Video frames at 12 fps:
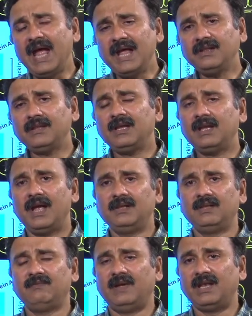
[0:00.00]
As
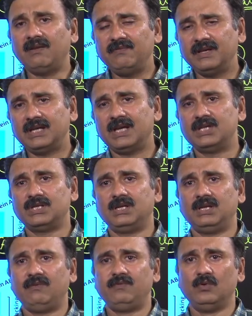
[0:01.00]
a
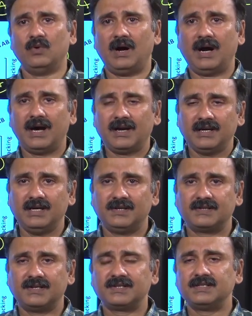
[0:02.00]
verification, if you are
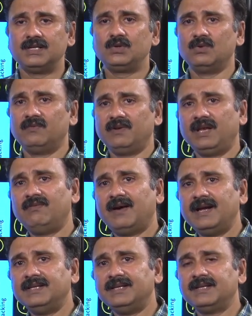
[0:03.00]
interested to
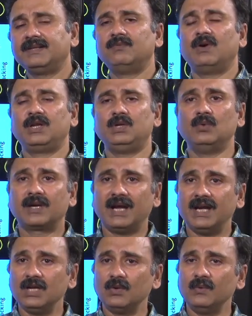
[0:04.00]
verify this, what you
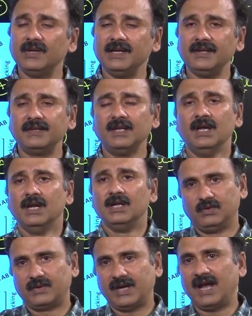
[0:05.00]
can do is
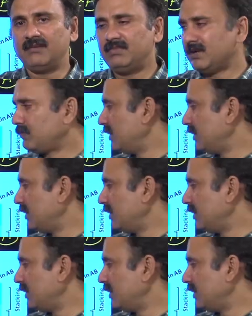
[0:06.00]
you can be